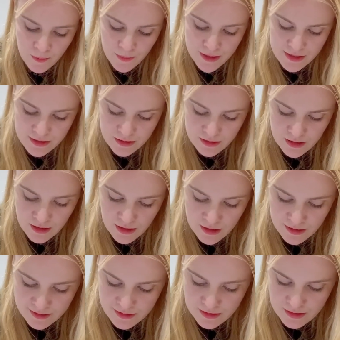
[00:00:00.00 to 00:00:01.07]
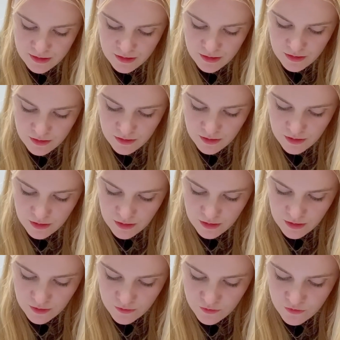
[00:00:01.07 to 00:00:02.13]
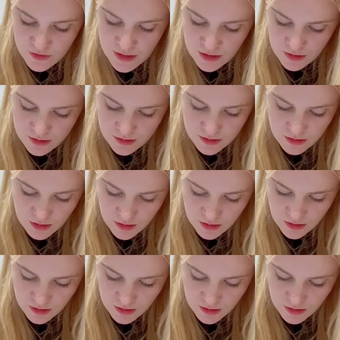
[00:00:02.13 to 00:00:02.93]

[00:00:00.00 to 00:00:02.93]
basically it's feet,